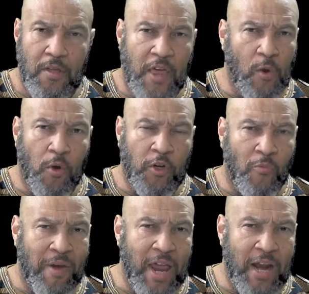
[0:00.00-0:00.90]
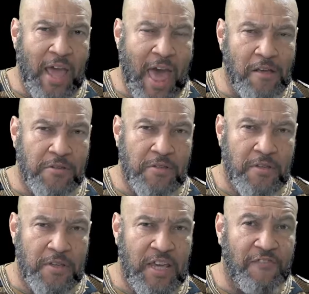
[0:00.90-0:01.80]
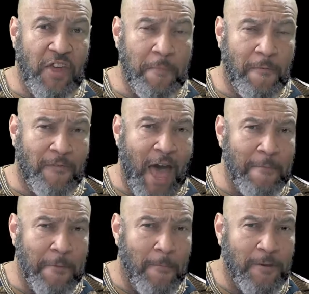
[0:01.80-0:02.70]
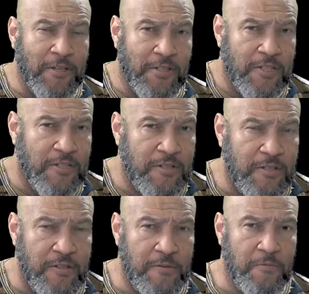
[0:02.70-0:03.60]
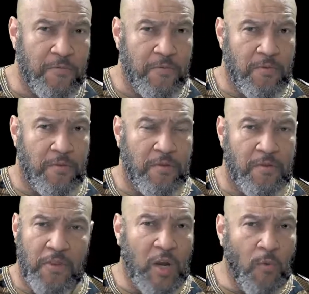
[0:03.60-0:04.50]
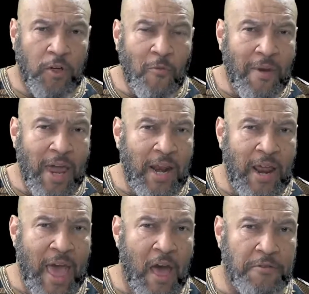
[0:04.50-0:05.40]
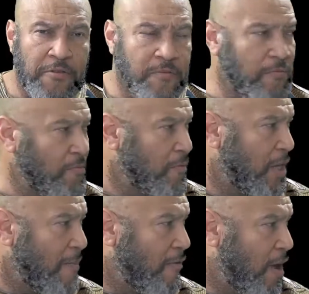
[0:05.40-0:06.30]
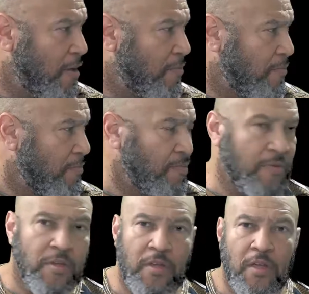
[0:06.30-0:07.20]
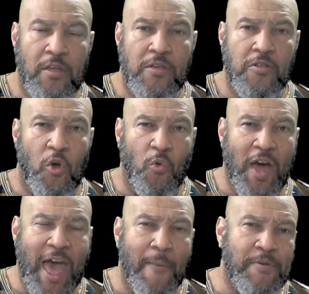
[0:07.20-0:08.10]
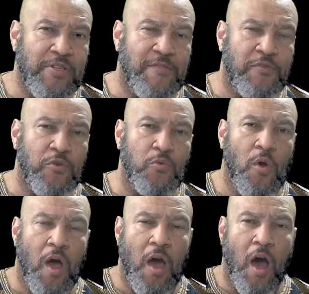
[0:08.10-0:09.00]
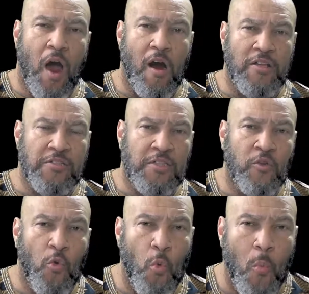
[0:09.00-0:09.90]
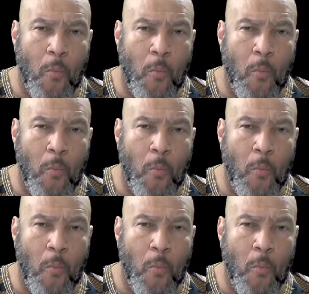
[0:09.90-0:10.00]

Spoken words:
they don't want no man in the house. If they provide public assistance to you, they don't want no man in their house. Am I right? Mm-hmm. So what happens if you are a single